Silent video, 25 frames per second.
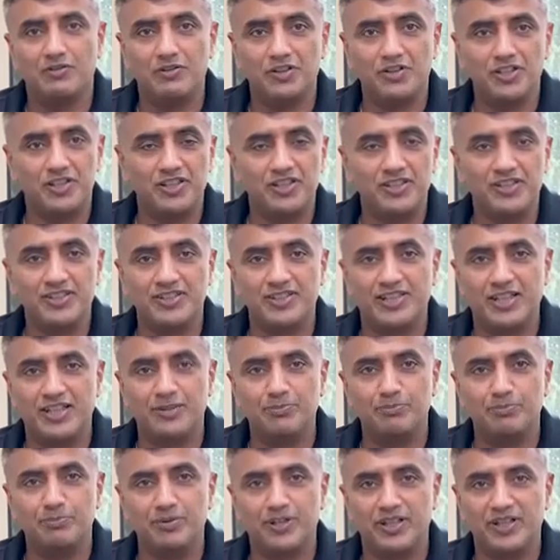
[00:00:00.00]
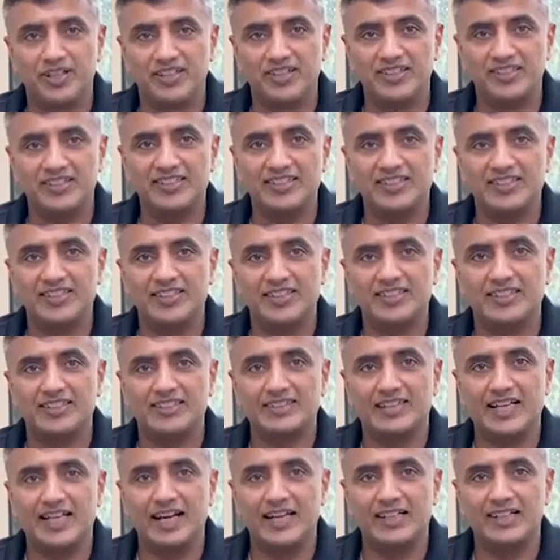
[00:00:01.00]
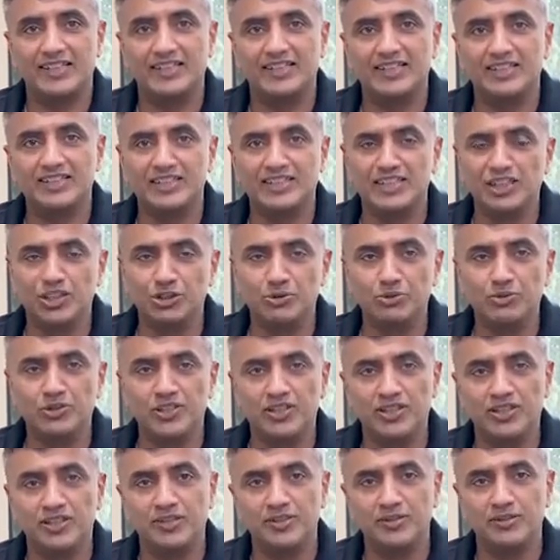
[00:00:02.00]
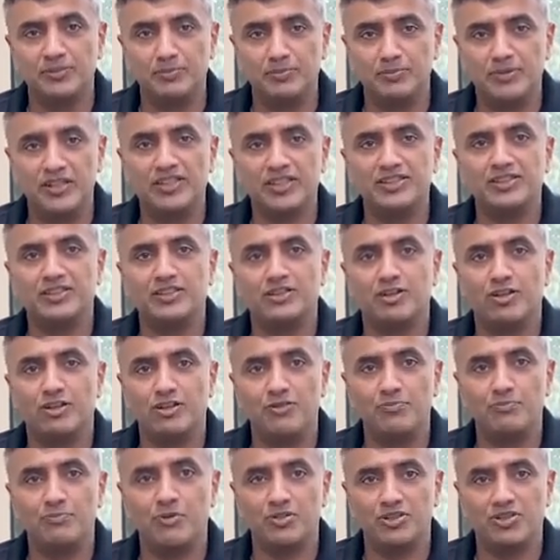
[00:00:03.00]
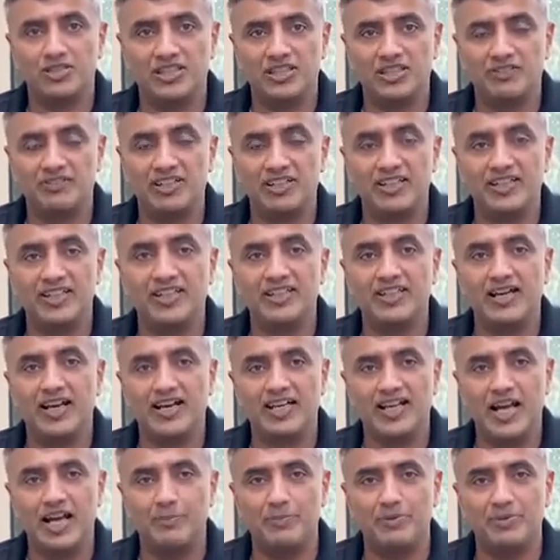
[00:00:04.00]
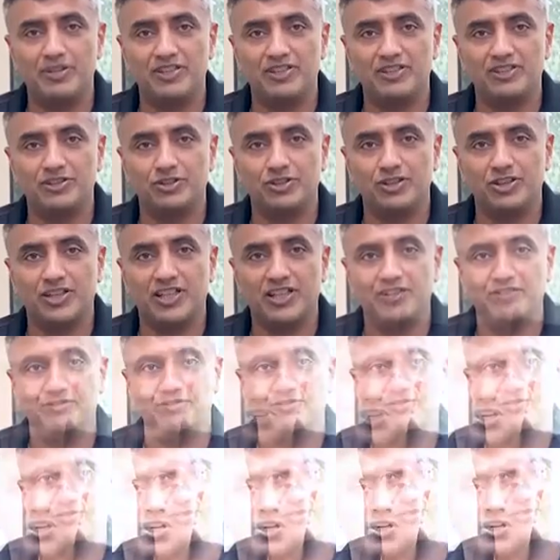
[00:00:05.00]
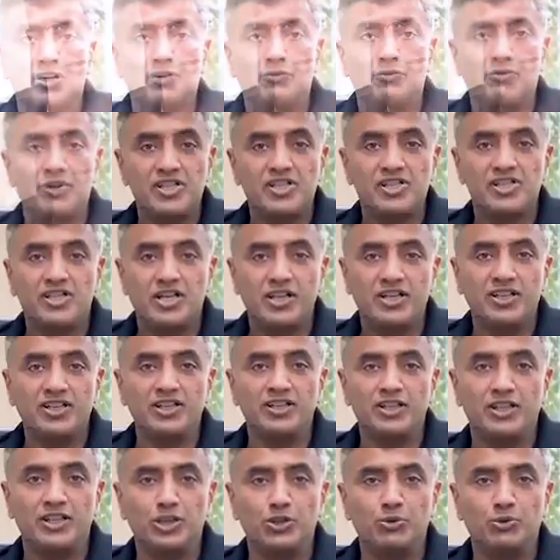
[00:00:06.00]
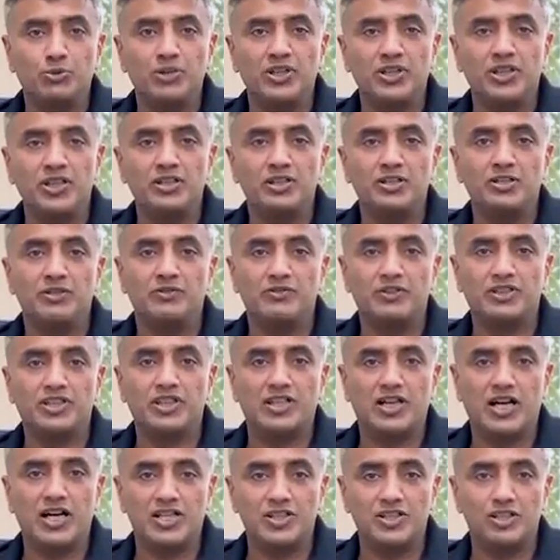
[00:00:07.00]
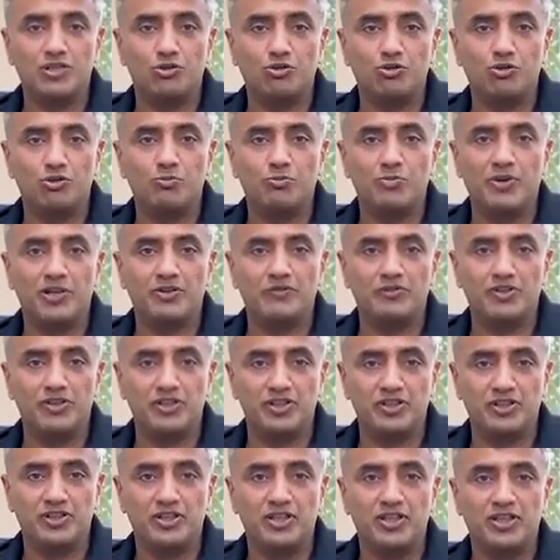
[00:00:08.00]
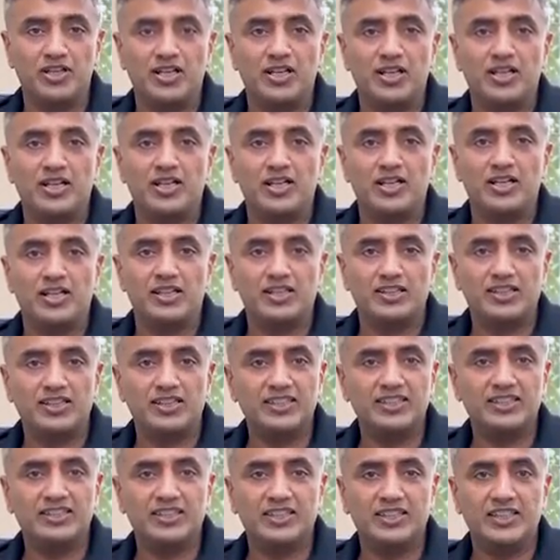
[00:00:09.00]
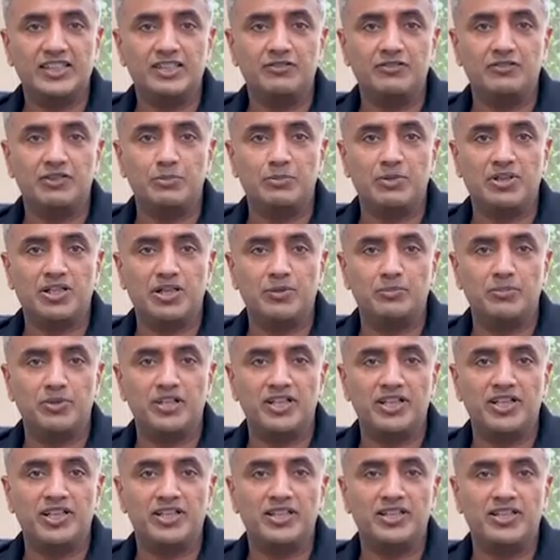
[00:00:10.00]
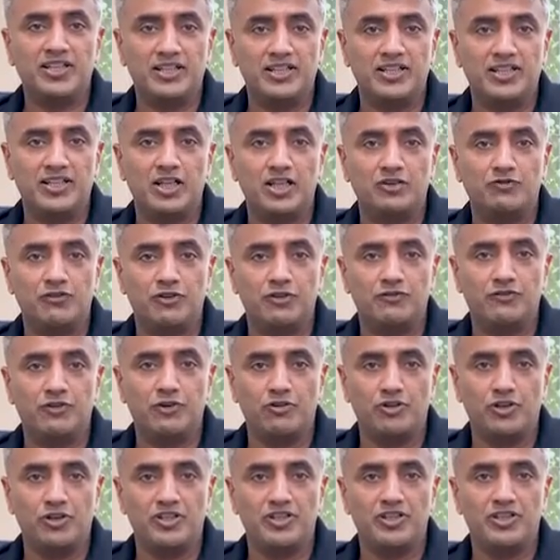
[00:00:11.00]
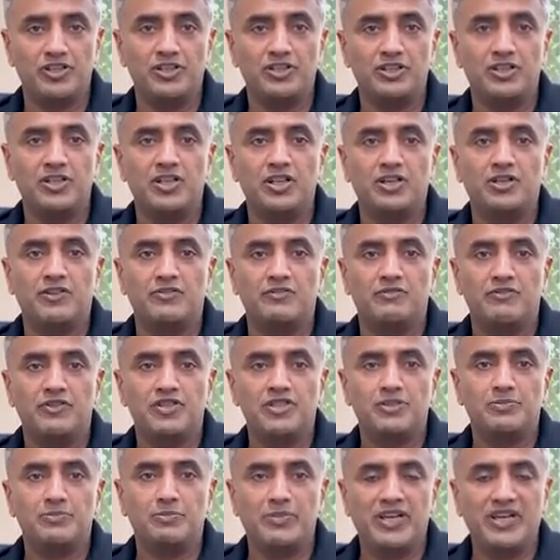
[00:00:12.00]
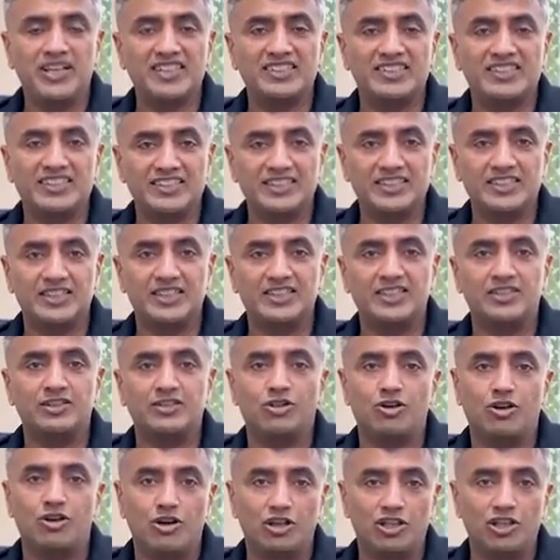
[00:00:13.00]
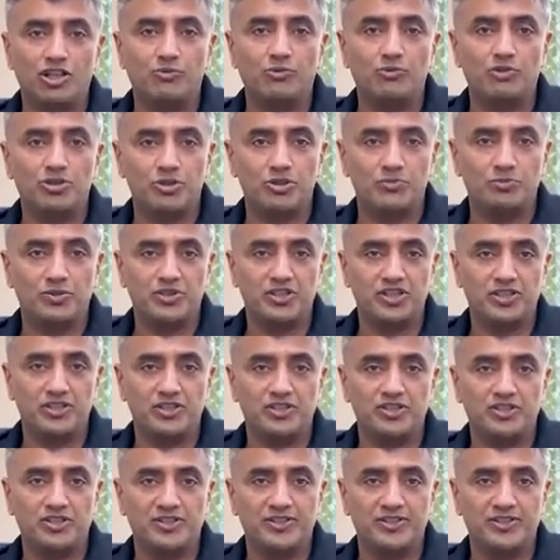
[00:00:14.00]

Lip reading: wishes and prayers that this new year brings in a lot of positivity and happiness in your life. We are starting the new year with a larger hope and vision. This year we'll be completing 10 years of our foundation, which makes this year all the more special.